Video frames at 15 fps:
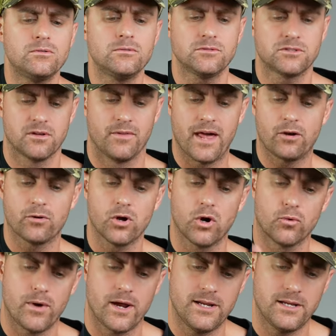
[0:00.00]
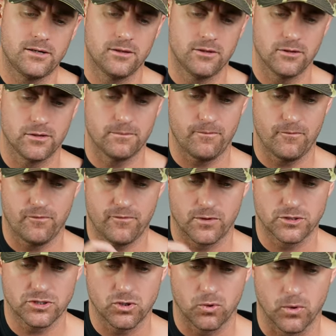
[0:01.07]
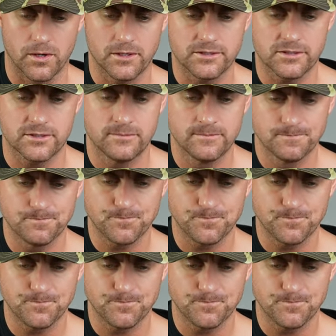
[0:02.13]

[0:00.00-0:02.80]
So that'll go right into the first chorus.